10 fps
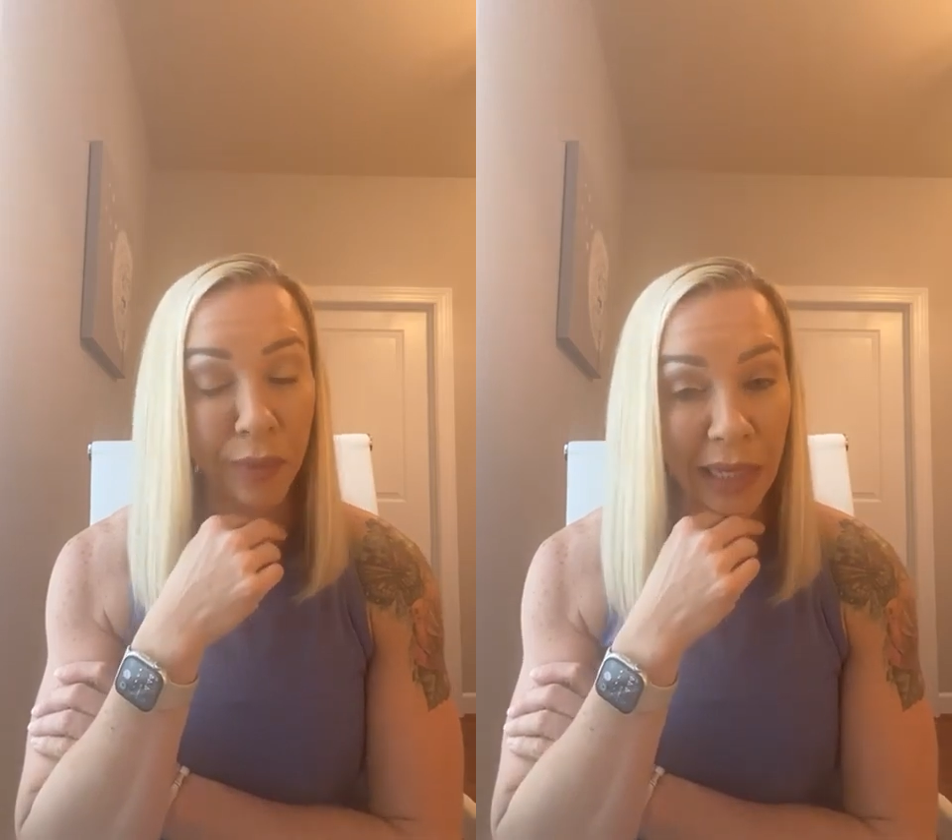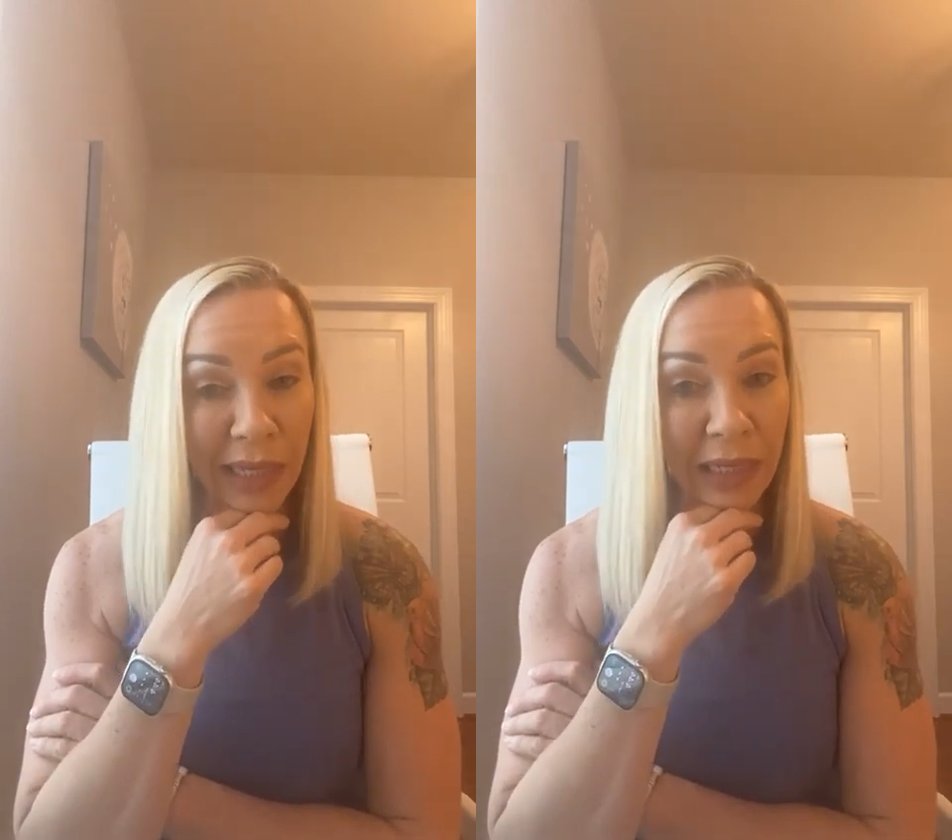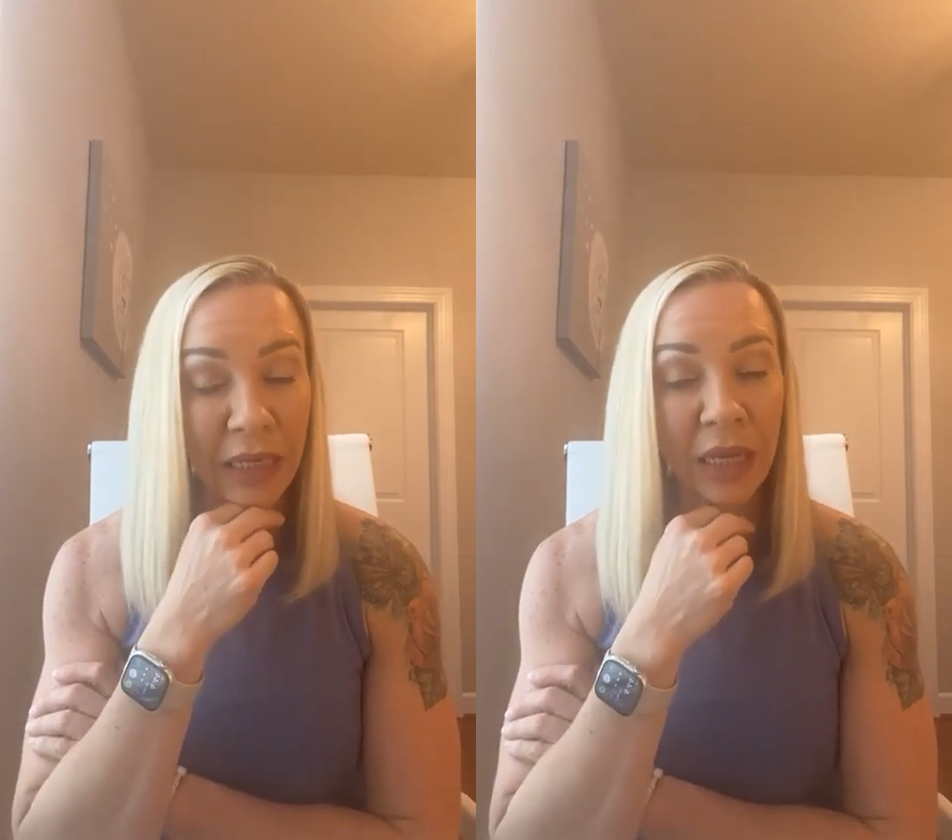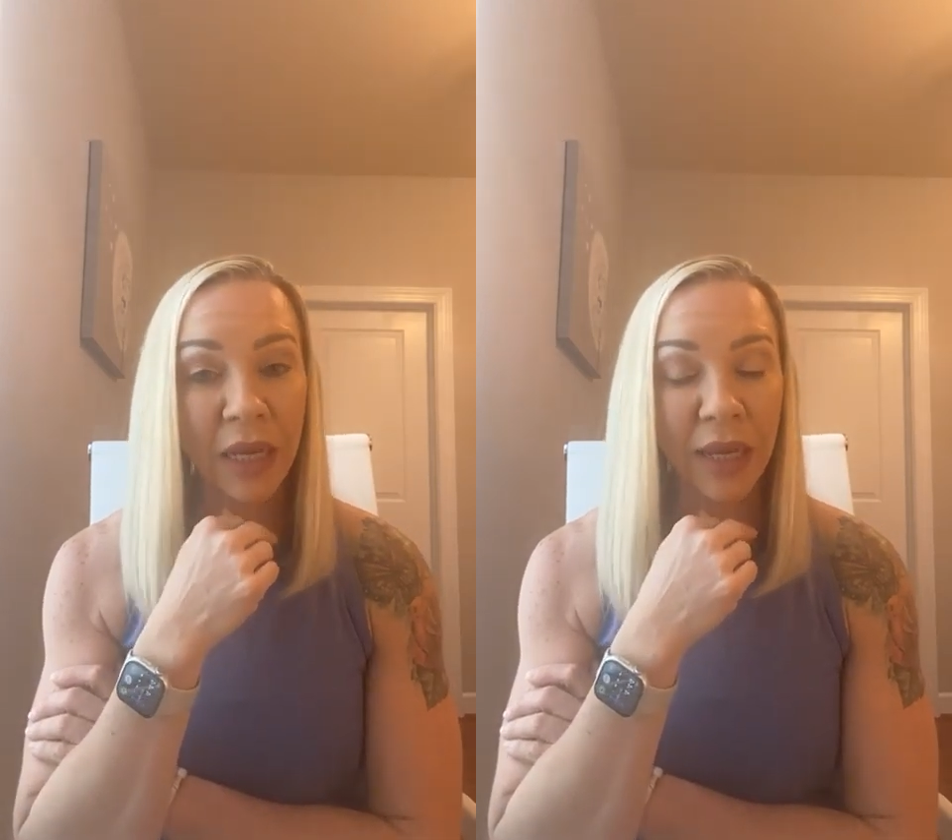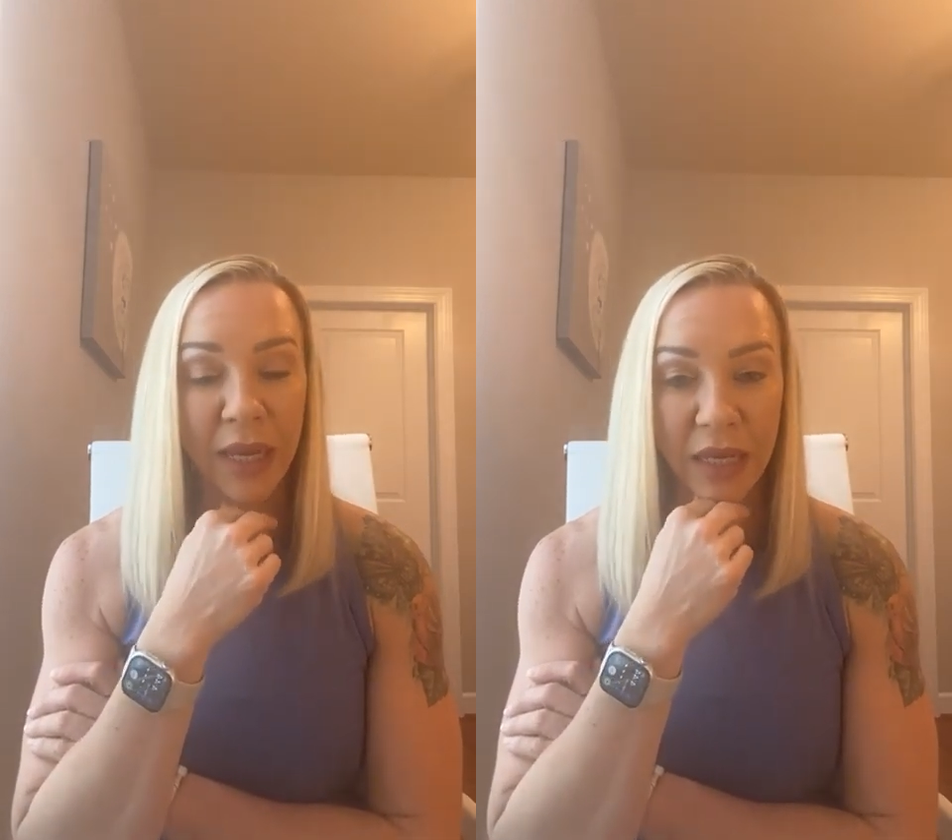but
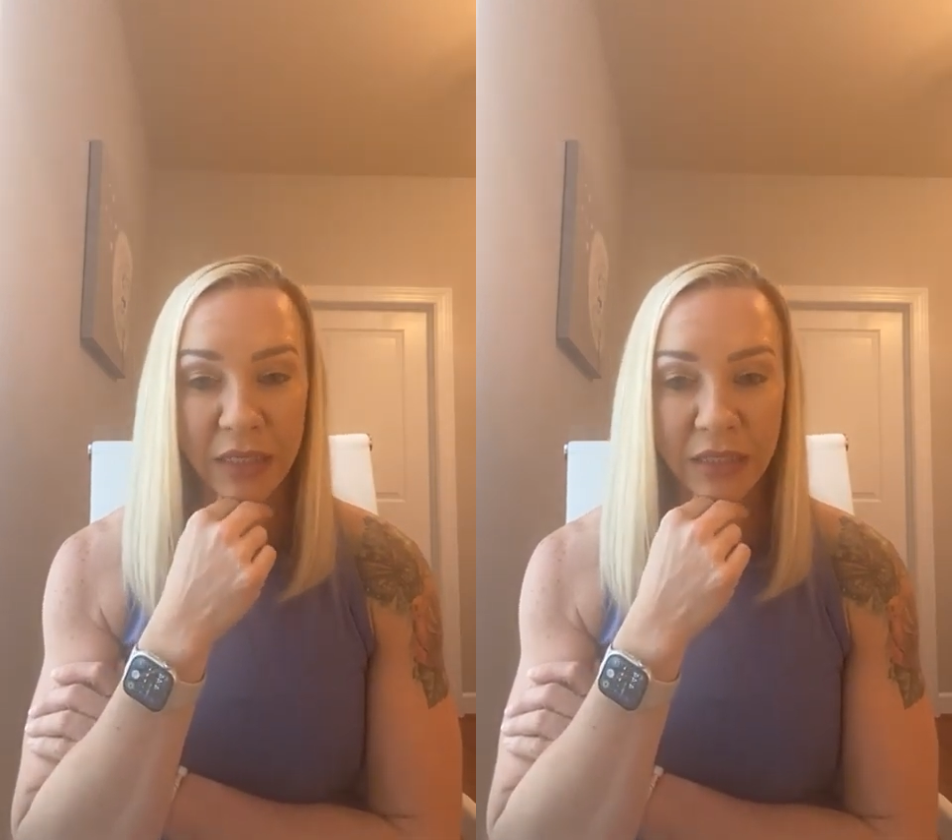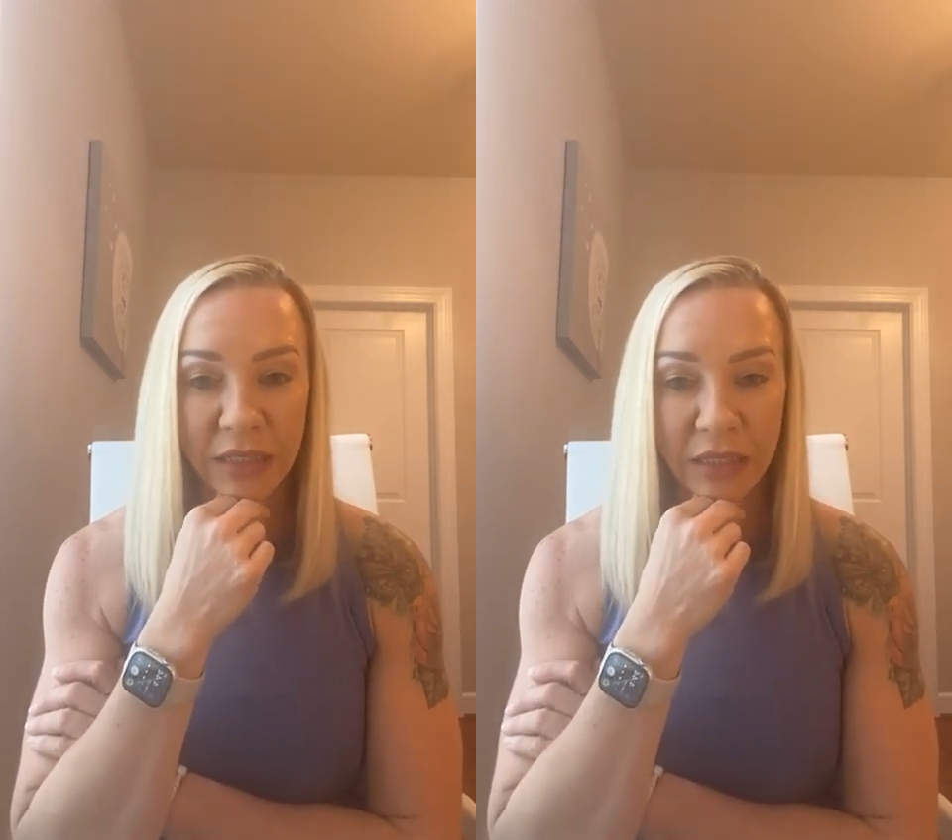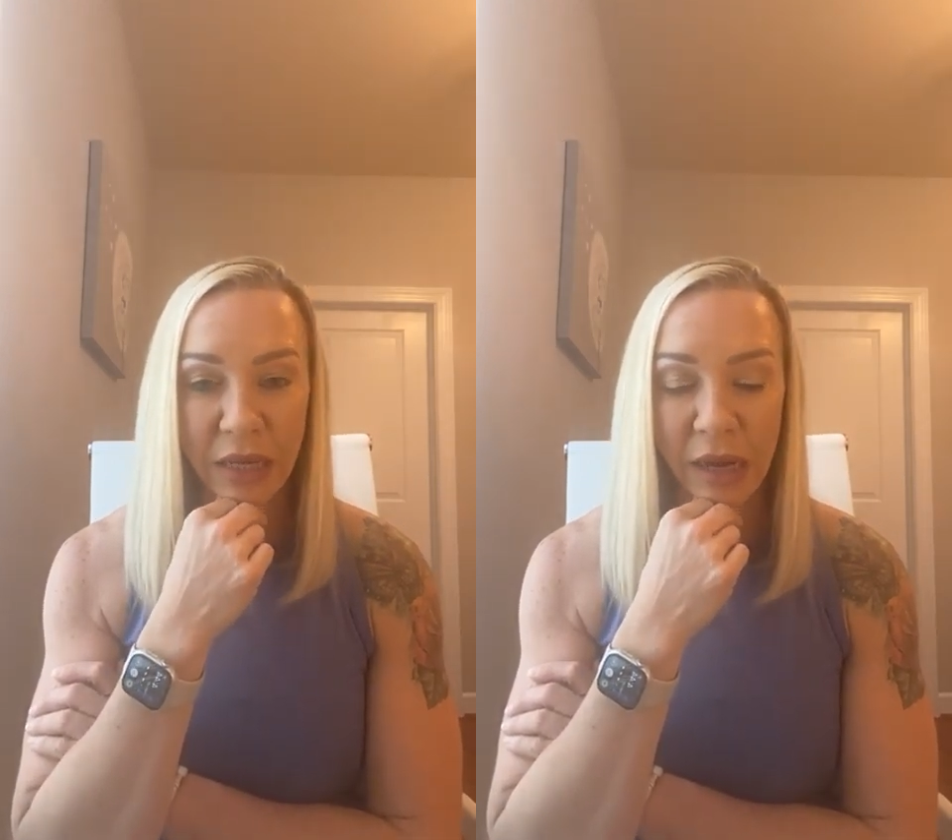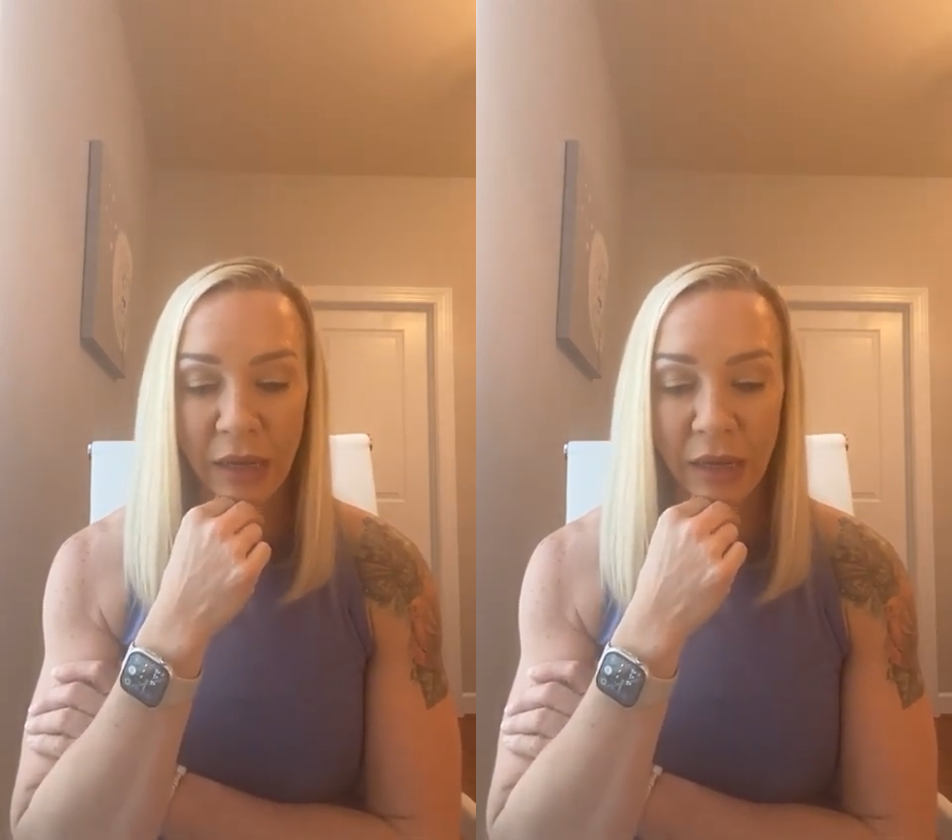it's